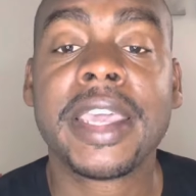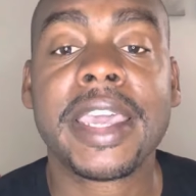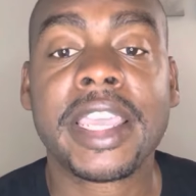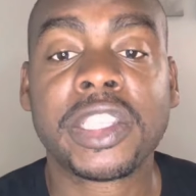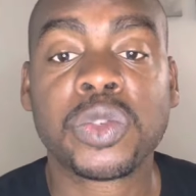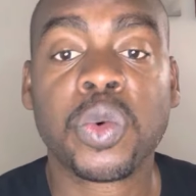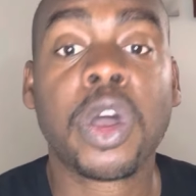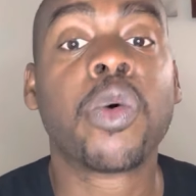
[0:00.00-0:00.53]

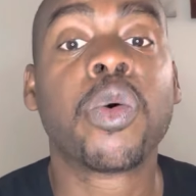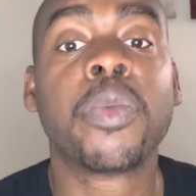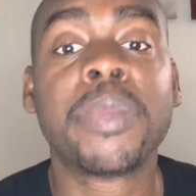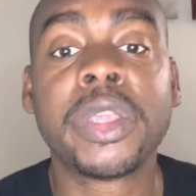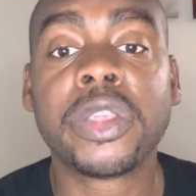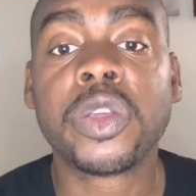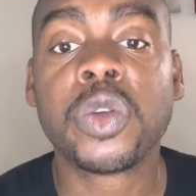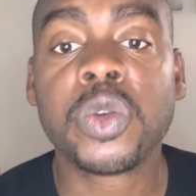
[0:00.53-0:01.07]
It's what will
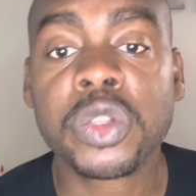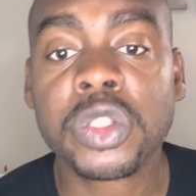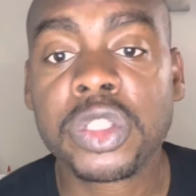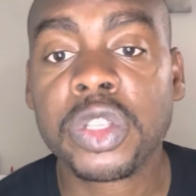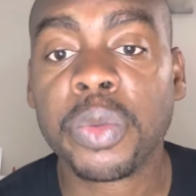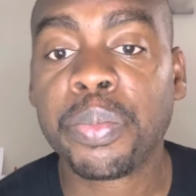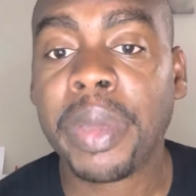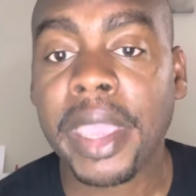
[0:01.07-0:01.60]
be used
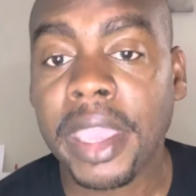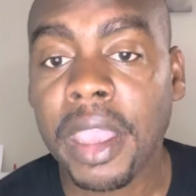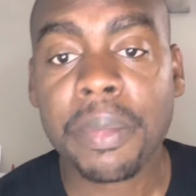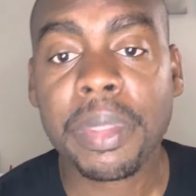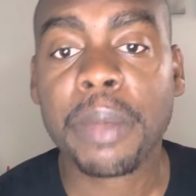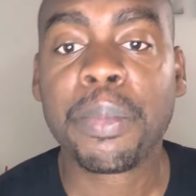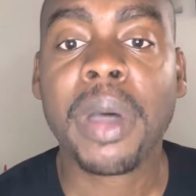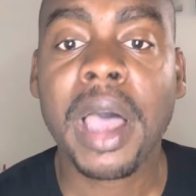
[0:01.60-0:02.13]
to pay
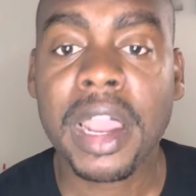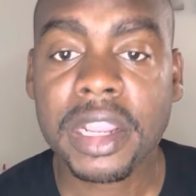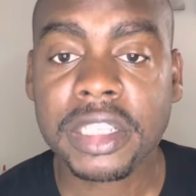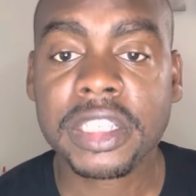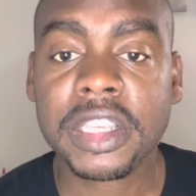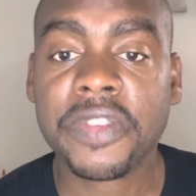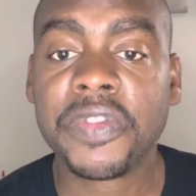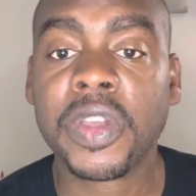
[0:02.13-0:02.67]
up the
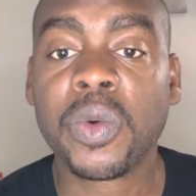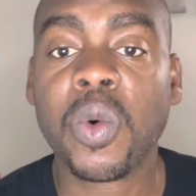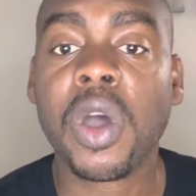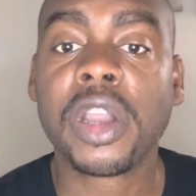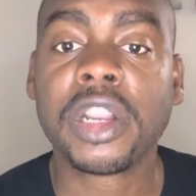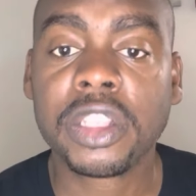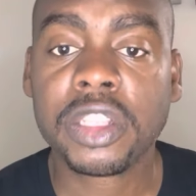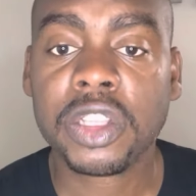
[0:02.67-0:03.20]
policy if you
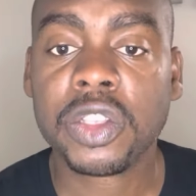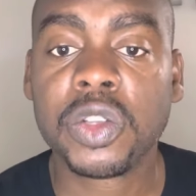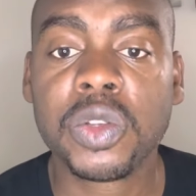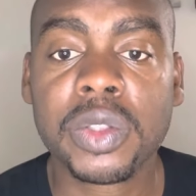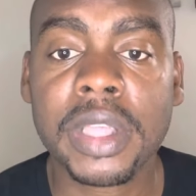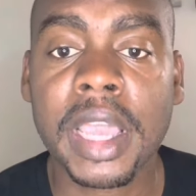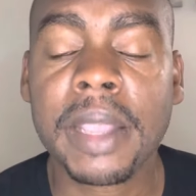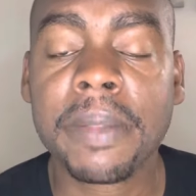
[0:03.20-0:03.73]
wanted to
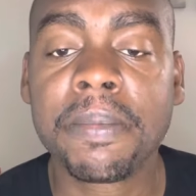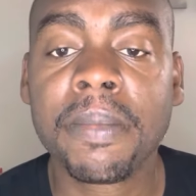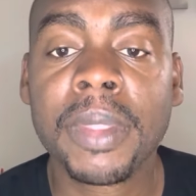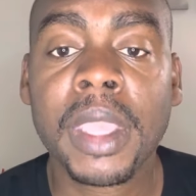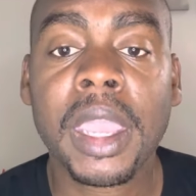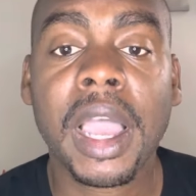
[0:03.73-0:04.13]
do that.